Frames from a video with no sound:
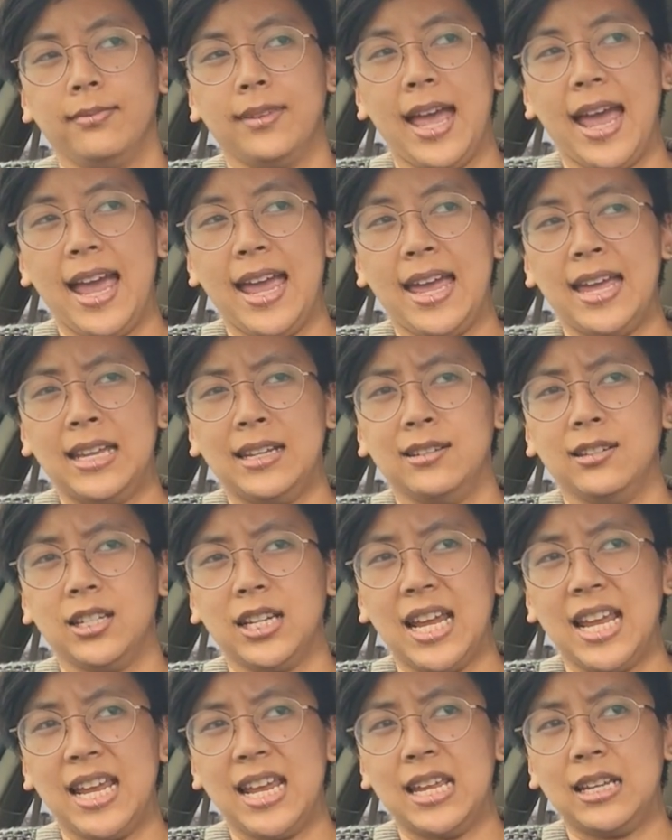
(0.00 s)
and
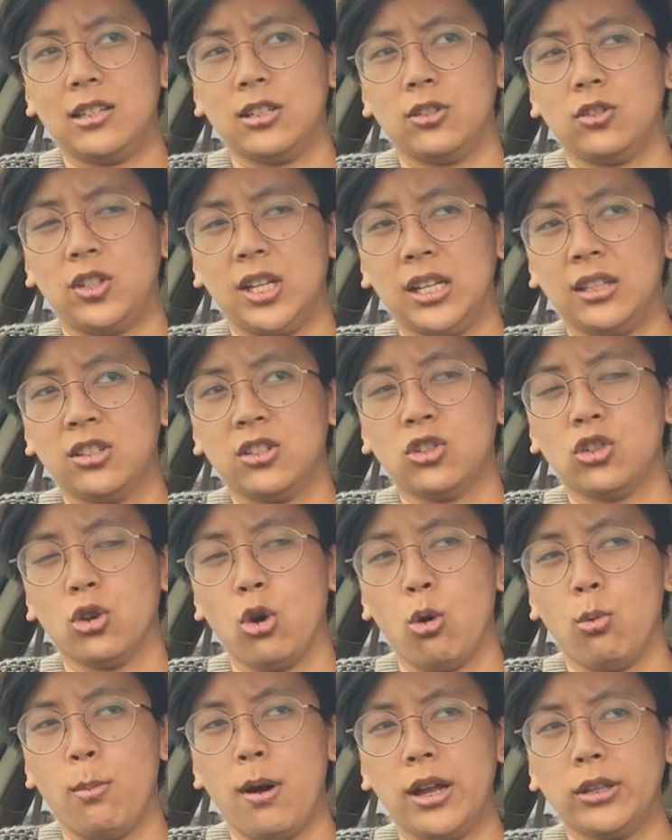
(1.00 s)
it did
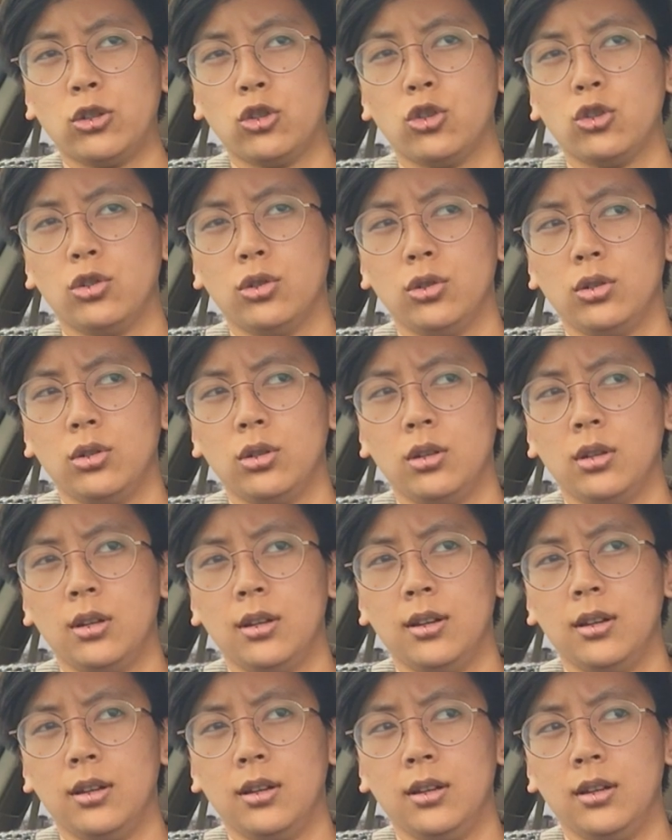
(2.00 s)
so much
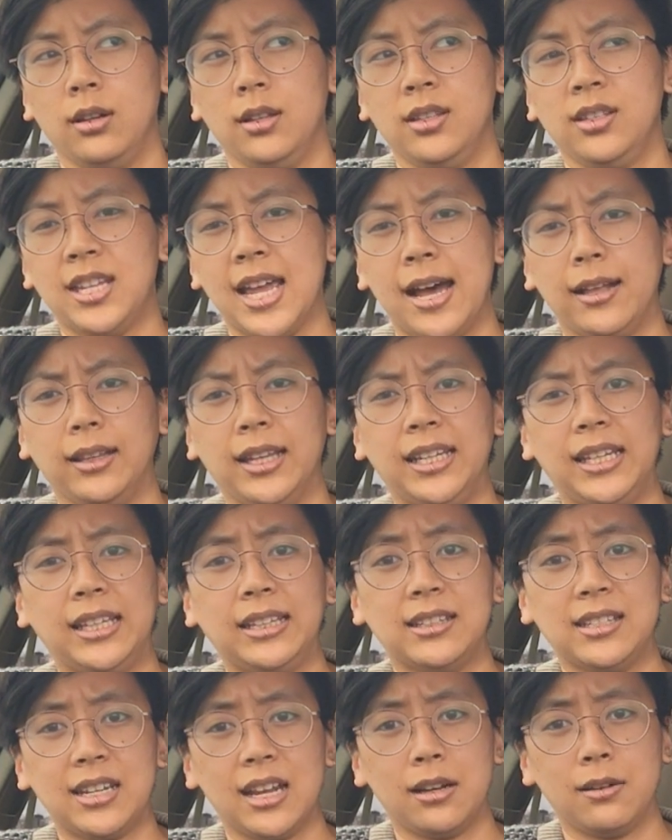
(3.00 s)
telling
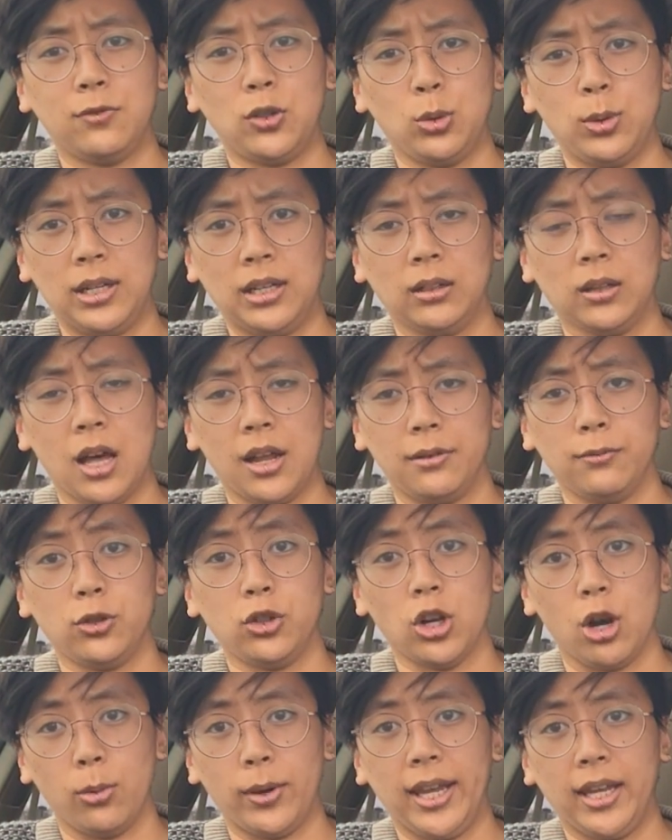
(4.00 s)
instead of doing a lot of
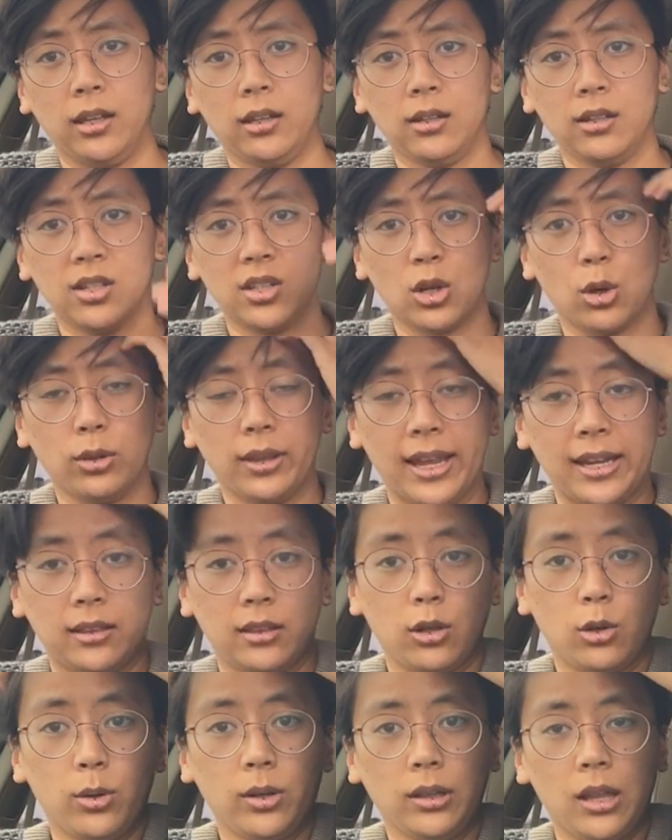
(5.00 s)
showing. So like,
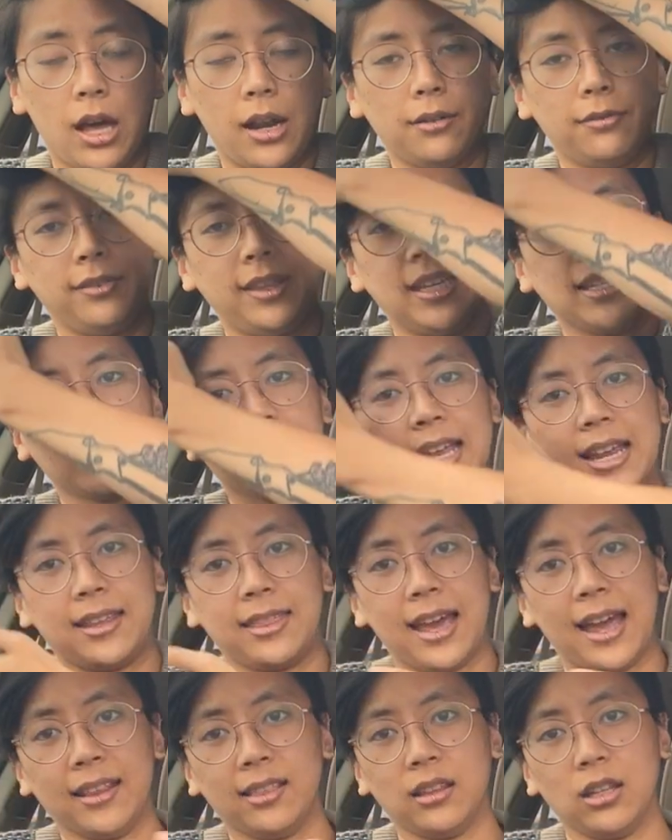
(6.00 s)
there were a lot of things like
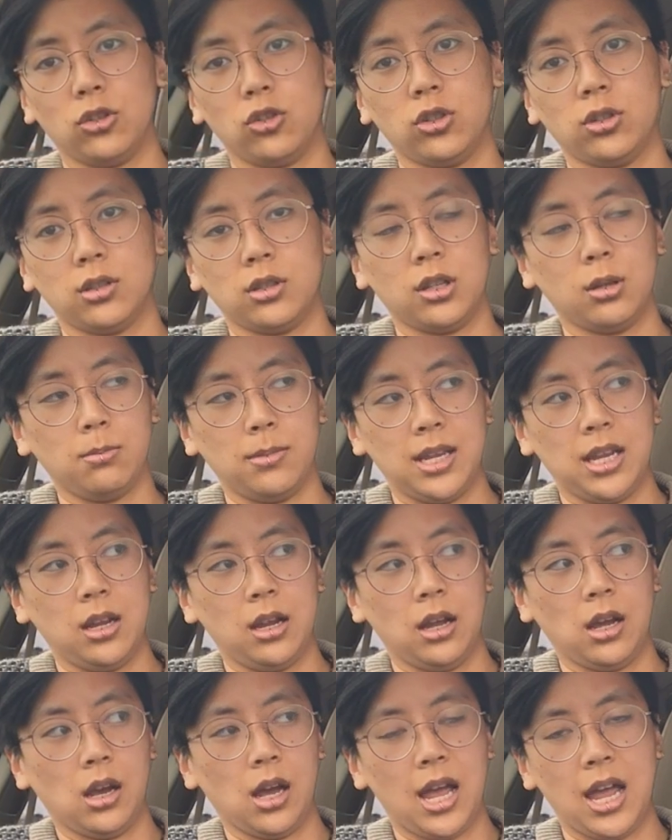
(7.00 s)
that just, to me,
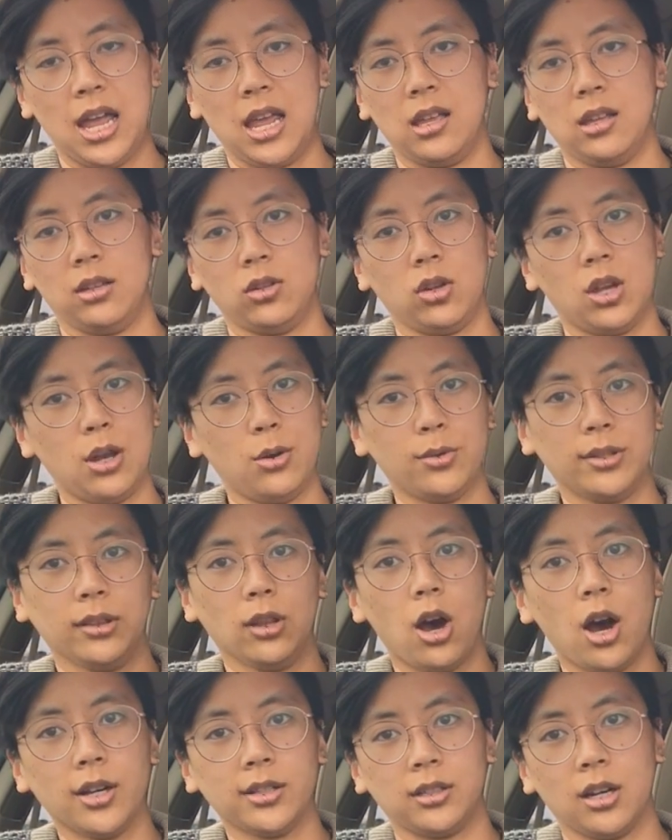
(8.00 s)
it was
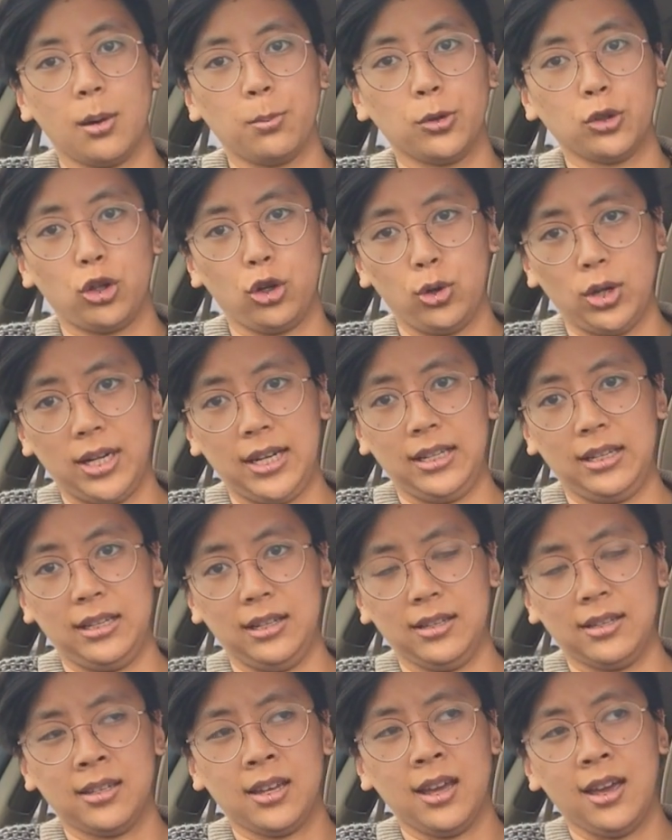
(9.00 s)
lost
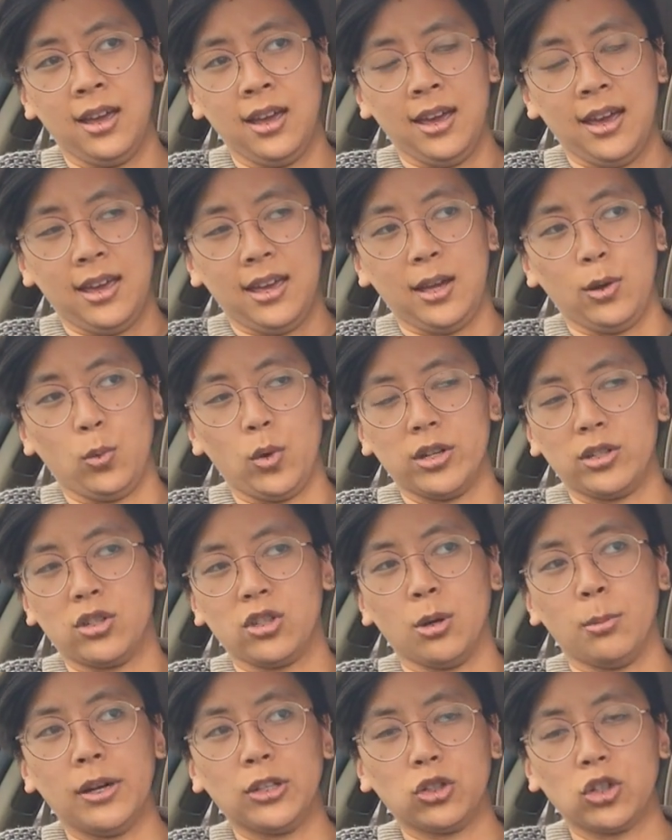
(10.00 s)
opportunities. It was
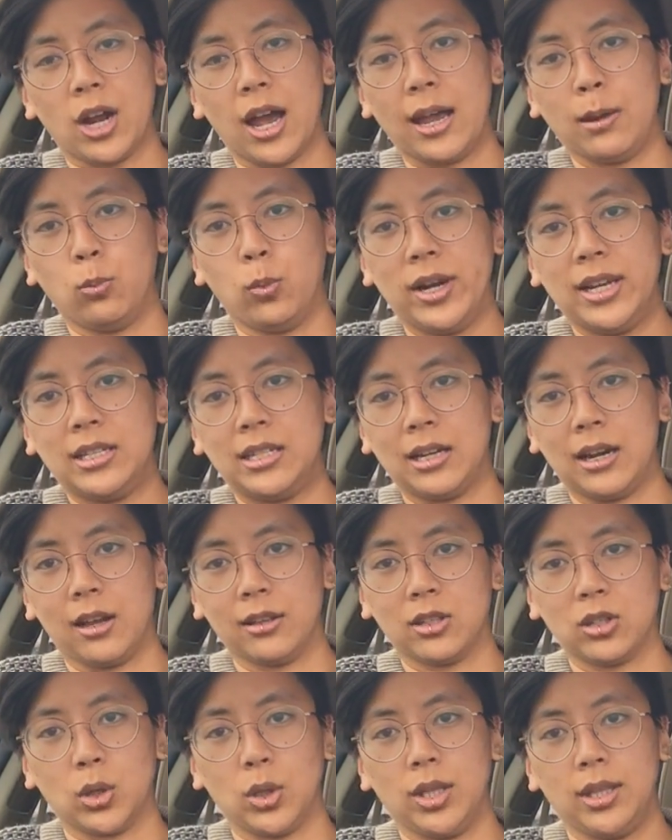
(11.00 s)
so much time wasted
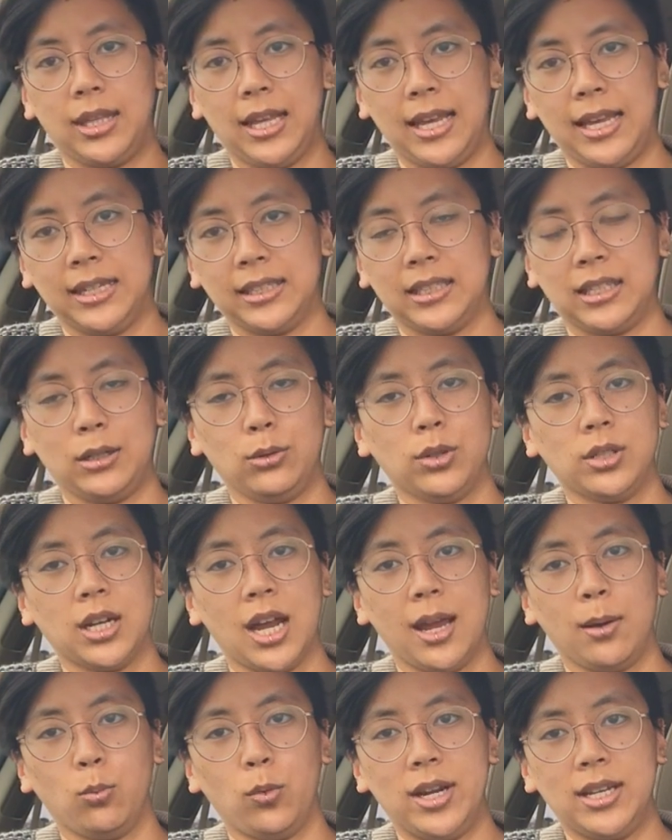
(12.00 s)
on certain things, and it was
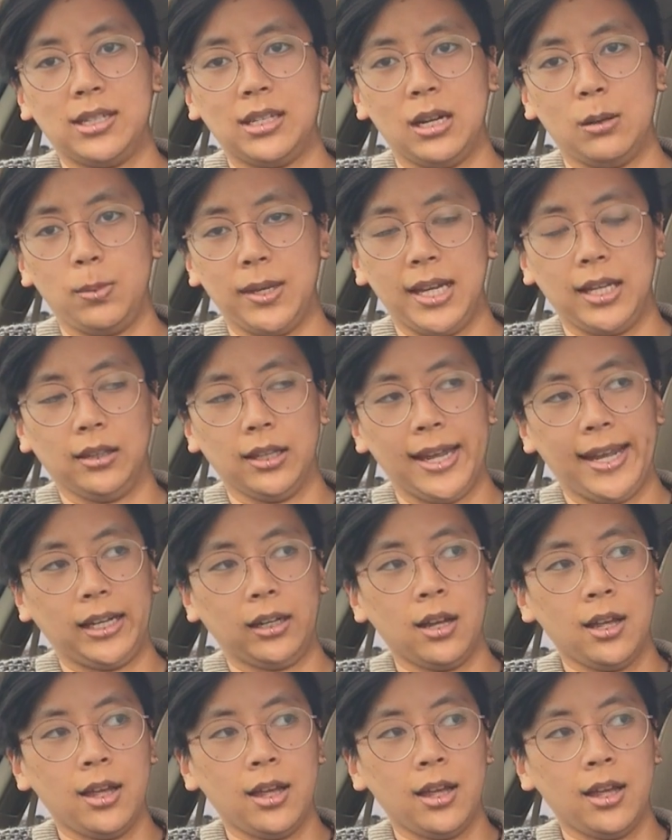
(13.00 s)
time wasted being like,